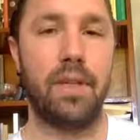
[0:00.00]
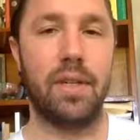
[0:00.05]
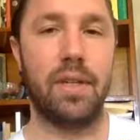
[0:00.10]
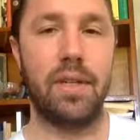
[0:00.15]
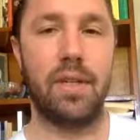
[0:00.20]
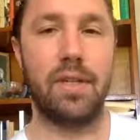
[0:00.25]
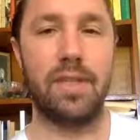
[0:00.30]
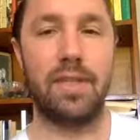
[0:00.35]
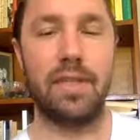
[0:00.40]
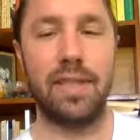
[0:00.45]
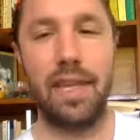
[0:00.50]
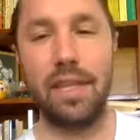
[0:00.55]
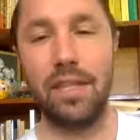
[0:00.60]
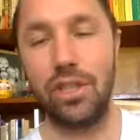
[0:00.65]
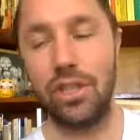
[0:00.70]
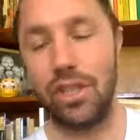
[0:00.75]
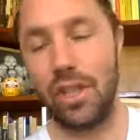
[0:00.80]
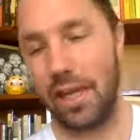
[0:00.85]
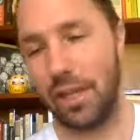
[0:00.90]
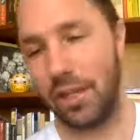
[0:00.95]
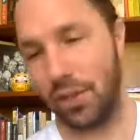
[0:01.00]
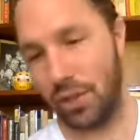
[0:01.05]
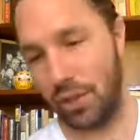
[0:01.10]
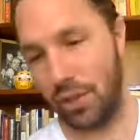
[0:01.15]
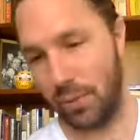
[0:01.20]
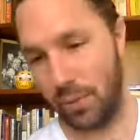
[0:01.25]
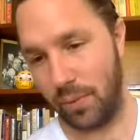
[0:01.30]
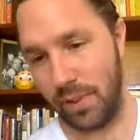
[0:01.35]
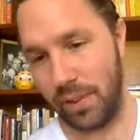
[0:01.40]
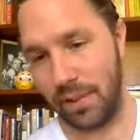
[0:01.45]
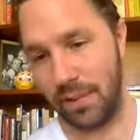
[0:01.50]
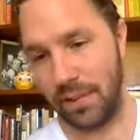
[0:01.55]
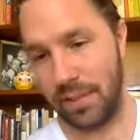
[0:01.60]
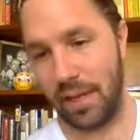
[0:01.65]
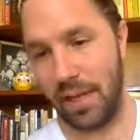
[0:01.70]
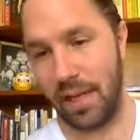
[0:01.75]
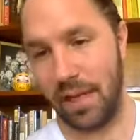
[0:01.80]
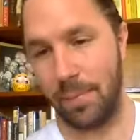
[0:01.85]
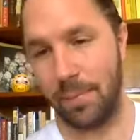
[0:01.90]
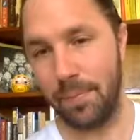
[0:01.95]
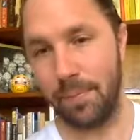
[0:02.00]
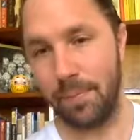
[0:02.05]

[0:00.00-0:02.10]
satiation, we can say.